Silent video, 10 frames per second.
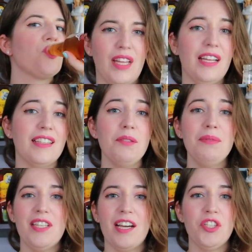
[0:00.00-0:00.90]
Like, this
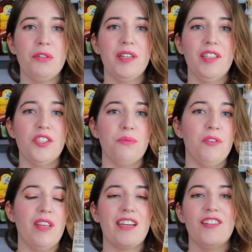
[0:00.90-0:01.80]
one's actually really
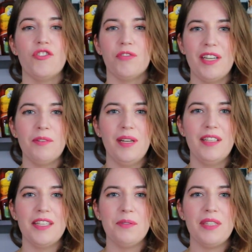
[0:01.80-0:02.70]
smooth. I can drink one
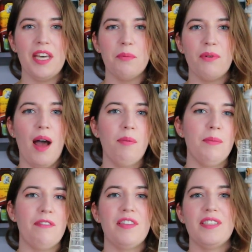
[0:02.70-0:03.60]
of these without a problem
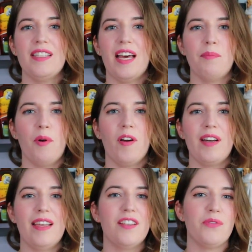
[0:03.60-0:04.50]
if this is at a
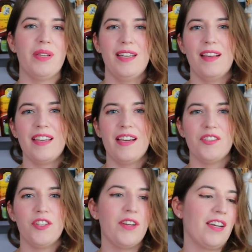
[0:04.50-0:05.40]
party and there's really nothing
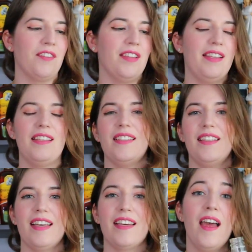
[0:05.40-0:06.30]
else to drink other than this and
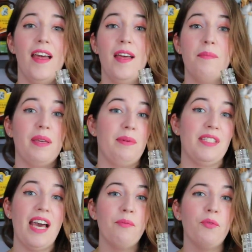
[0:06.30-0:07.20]
like maybe
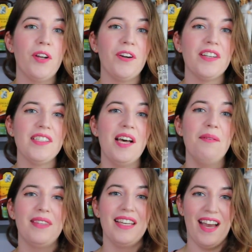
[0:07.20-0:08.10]
tap water or
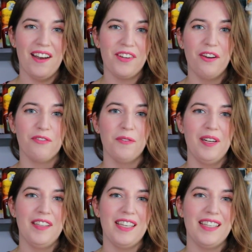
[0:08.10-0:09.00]
something. I'll go for
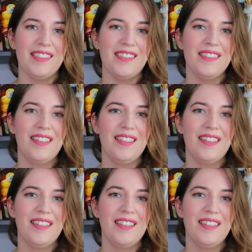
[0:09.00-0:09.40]
one of these.